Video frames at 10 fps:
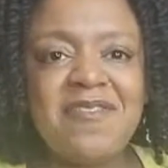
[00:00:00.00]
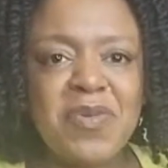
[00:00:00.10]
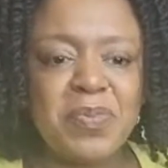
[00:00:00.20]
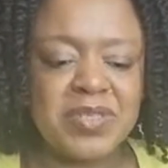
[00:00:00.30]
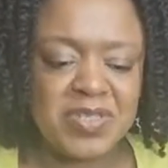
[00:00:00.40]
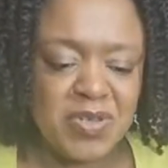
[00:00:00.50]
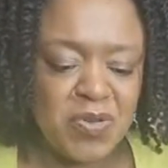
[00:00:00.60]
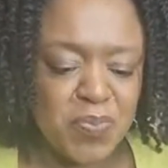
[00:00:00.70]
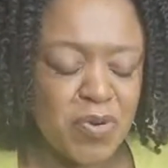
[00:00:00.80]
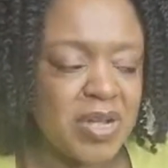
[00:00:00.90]
everybody who
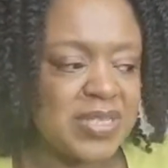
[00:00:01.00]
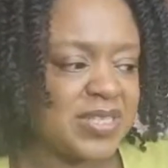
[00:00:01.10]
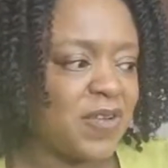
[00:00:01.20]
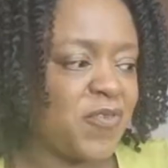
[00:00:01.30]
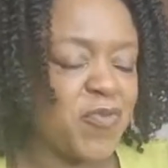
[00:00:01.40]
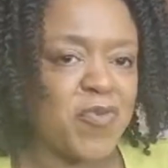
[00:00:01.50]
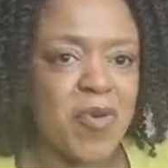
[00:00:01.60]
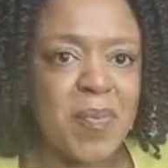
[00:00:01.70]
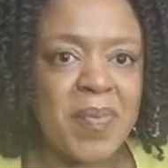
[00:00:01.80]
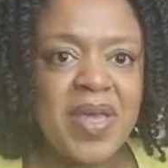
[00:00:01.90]
brought us stuff
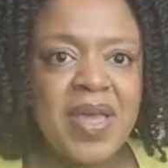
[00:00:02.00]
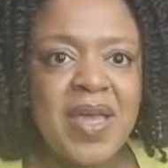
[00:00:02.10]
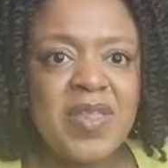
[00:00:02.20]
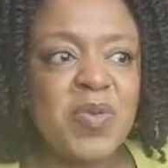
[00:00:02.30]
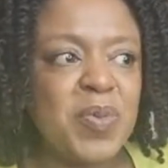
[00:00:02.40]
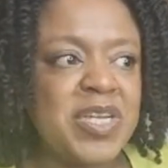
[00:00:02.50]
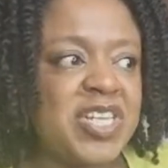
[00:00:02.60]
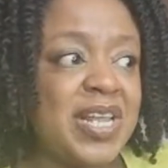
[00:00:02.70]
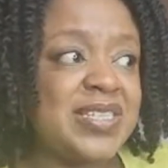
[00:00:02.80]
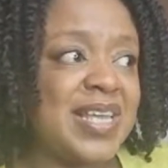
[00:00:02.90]
from the wish
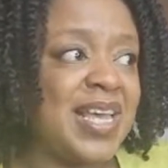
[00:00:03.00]
list.